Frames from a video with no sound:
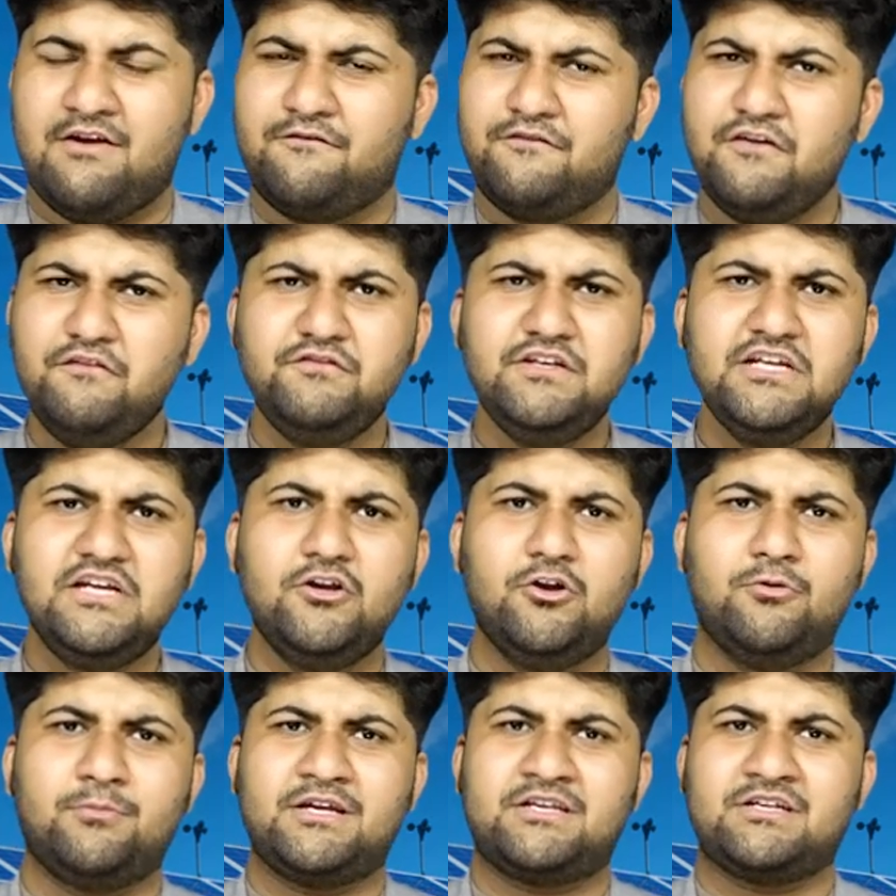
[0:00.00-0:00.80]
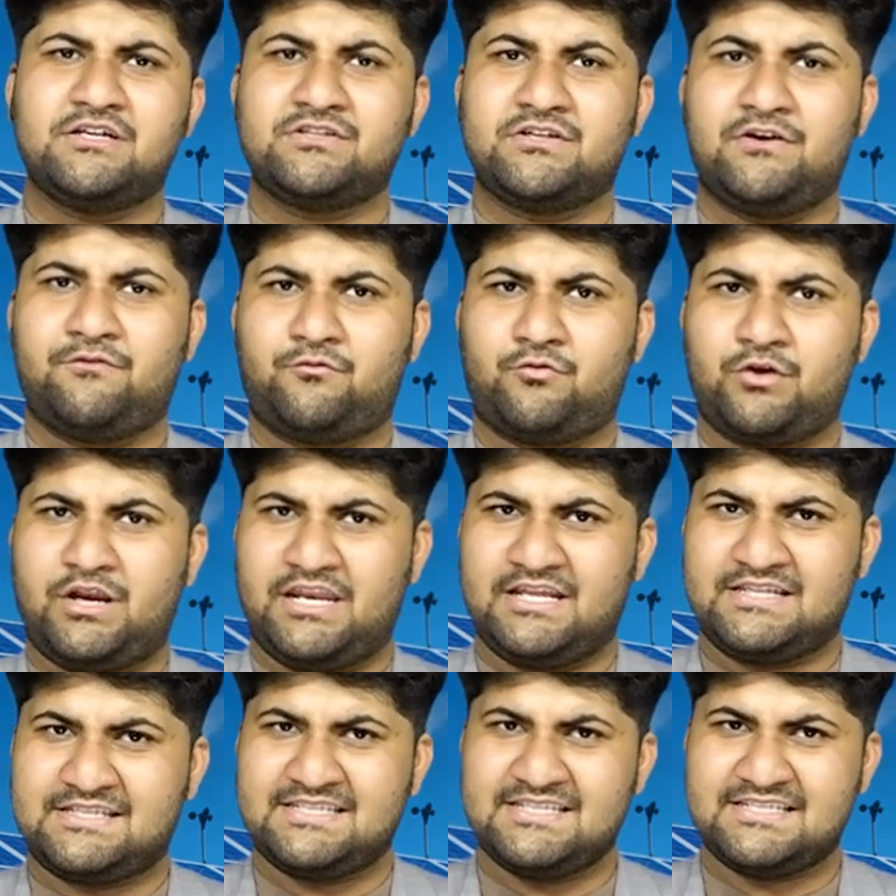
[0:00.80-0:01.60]
50 kilometers of
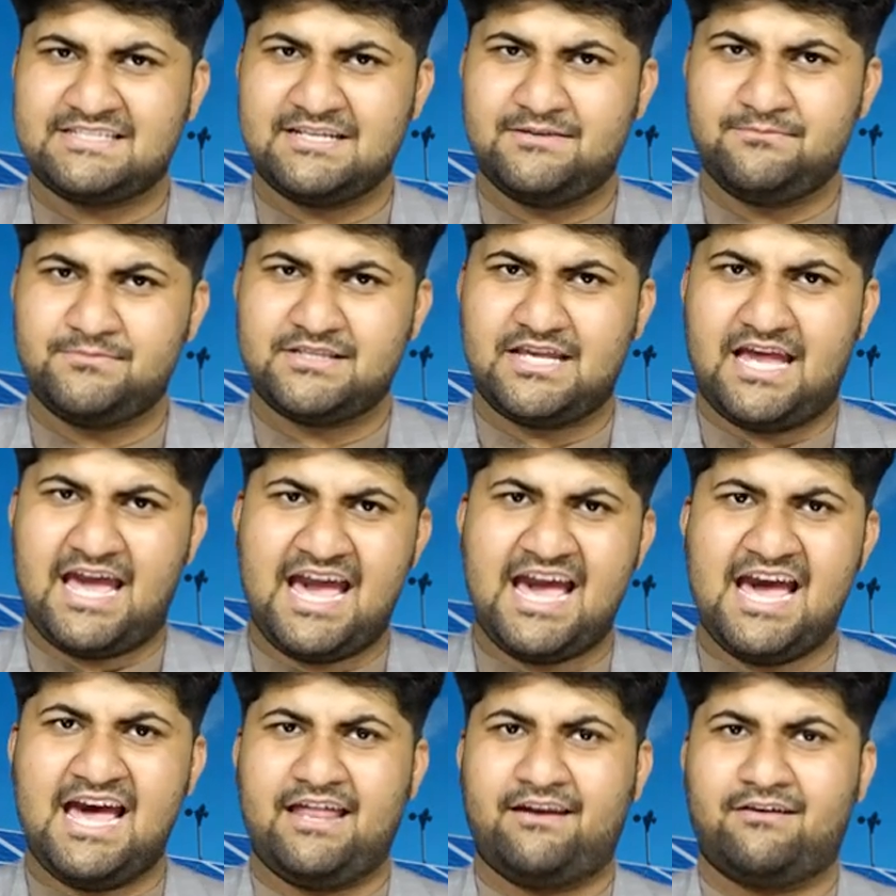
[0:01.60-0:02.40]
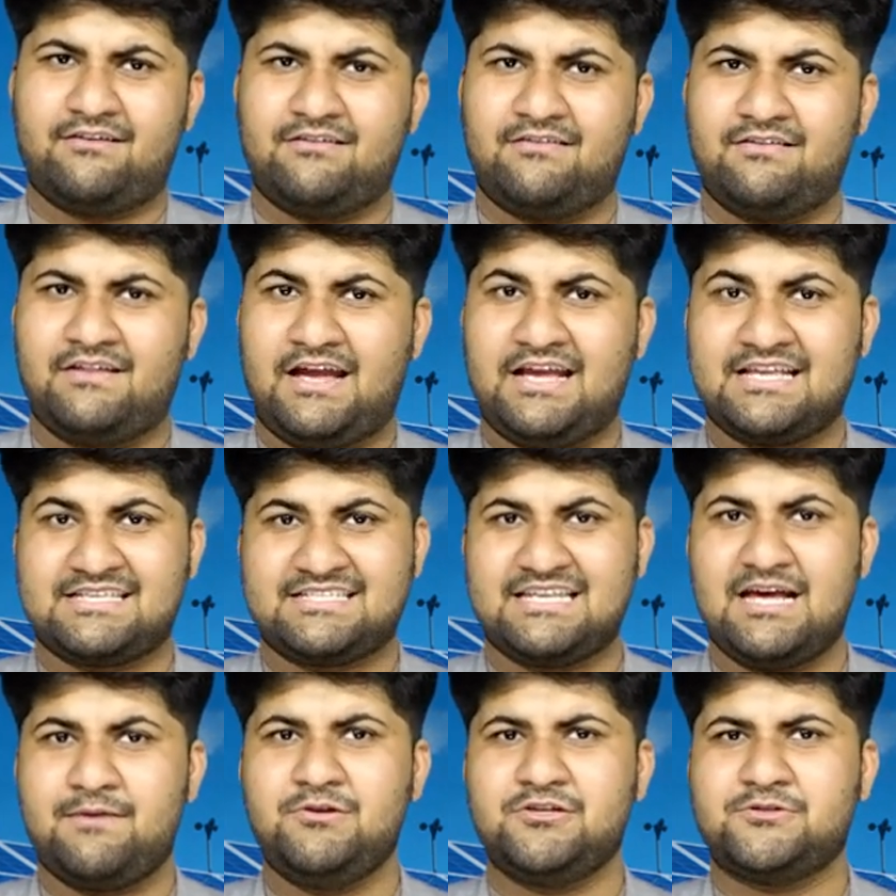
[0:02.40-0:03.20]
drainage systems, and the
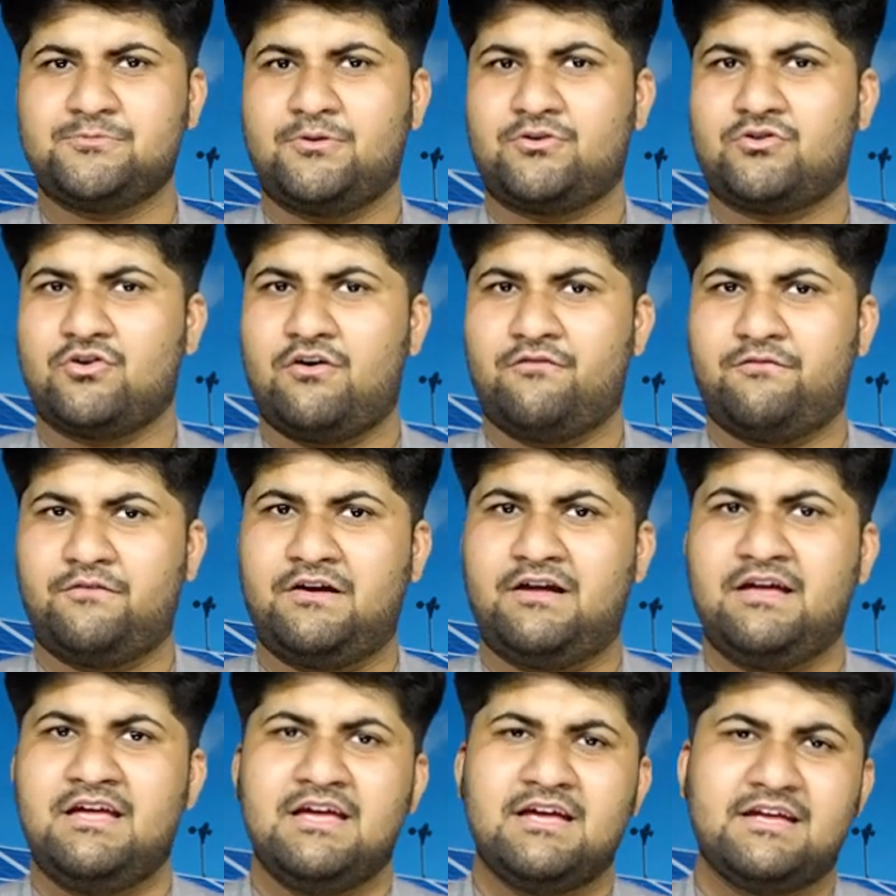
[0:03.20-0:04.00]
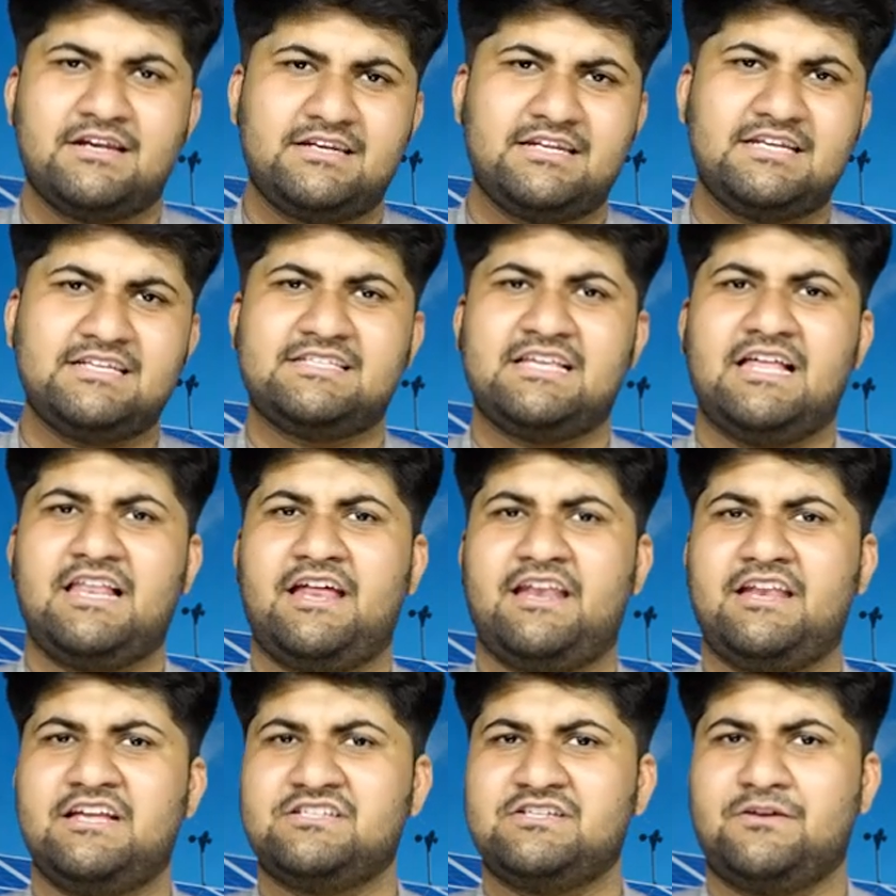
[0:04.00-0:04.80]
establishment of a
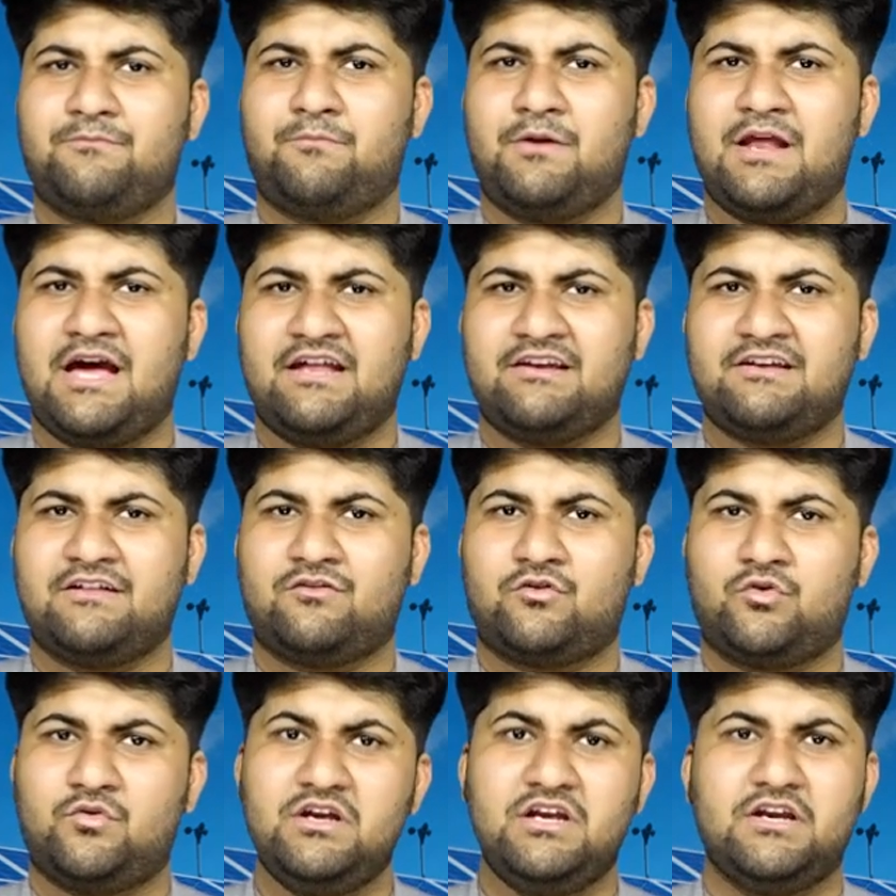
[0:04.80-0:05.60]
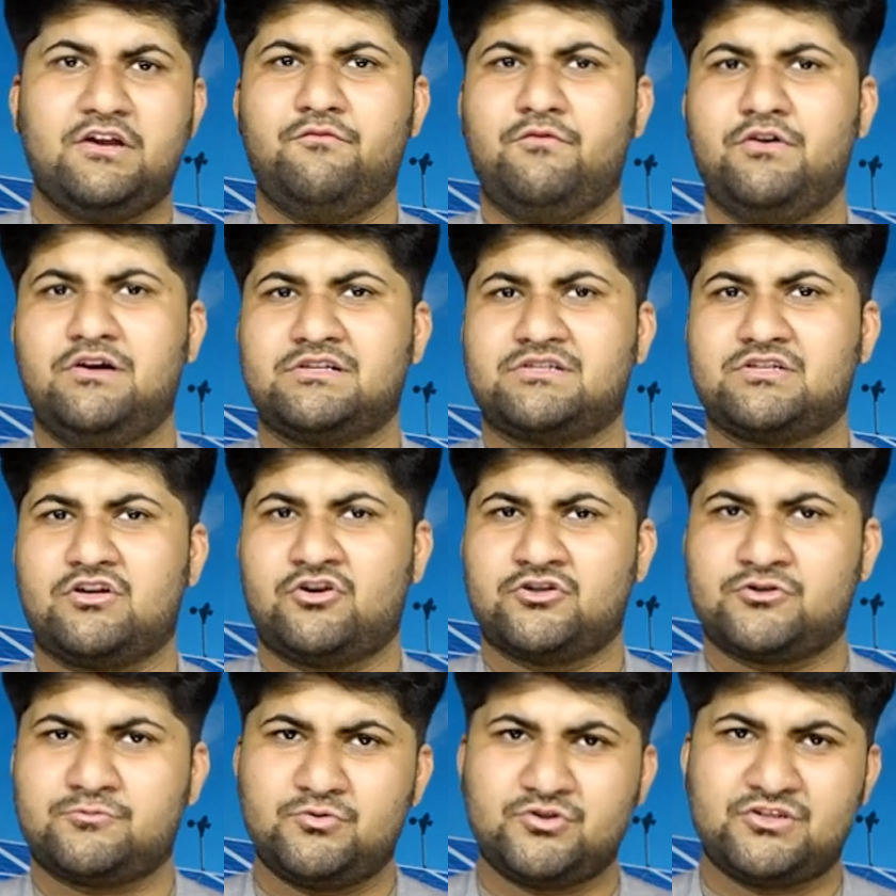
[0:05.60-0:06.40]
desalination plant and three reverse
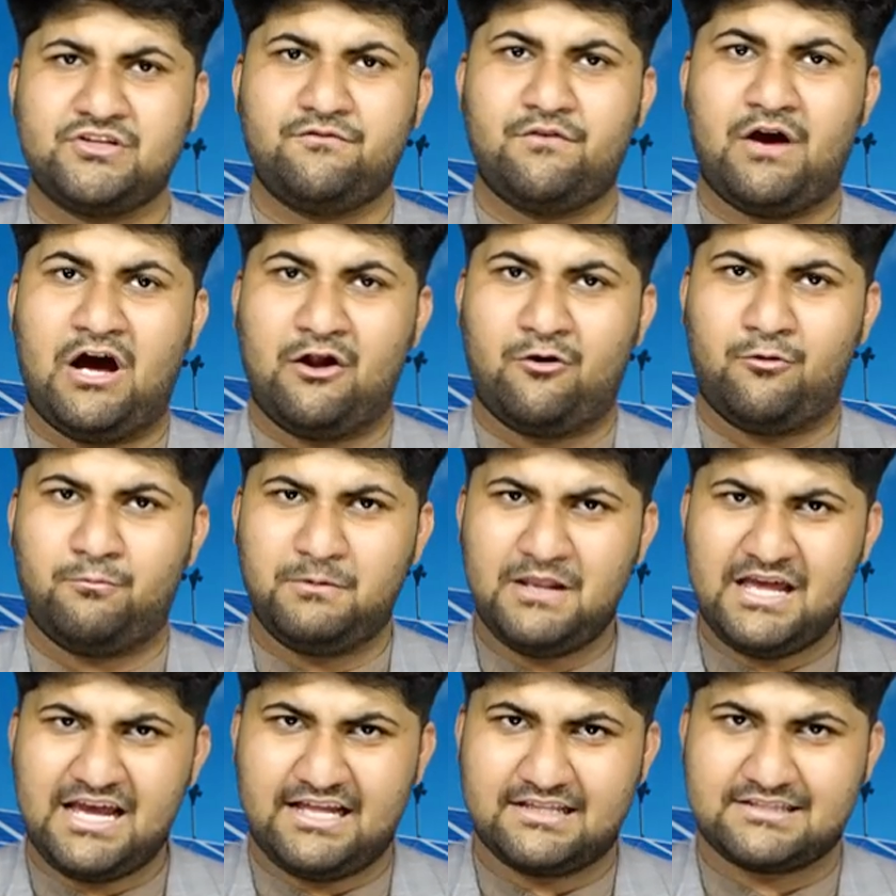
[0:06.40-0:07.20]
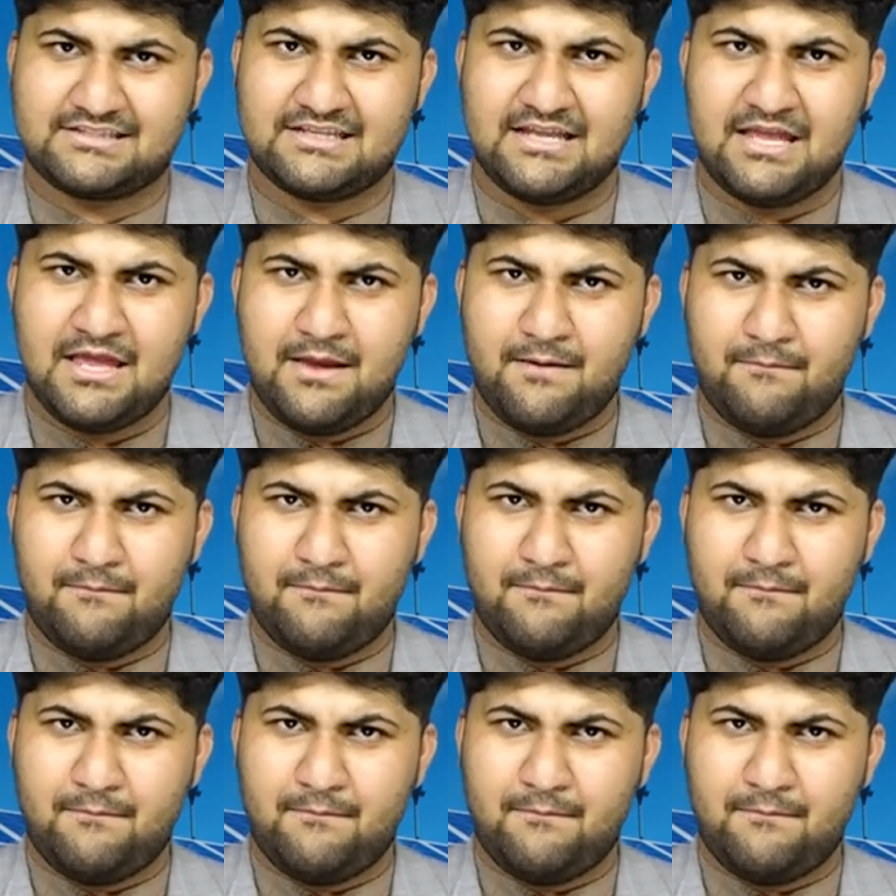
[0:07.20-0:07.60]
osmosis RO plants,